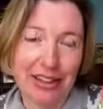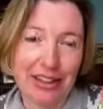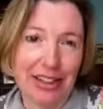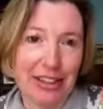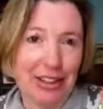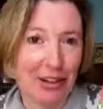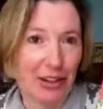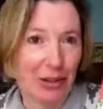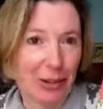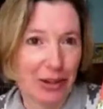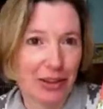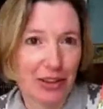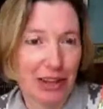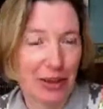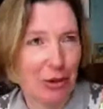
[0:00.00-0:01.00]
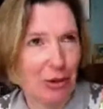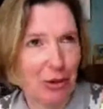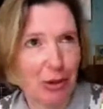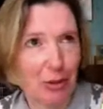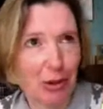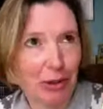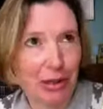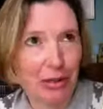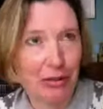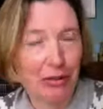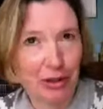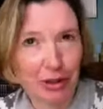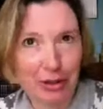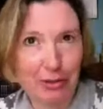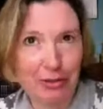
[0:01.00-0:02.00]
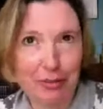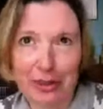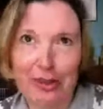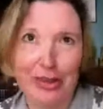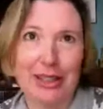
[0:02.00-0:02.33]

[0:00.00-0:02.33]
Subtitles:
And there's a twist there. I don't want to spoil the film.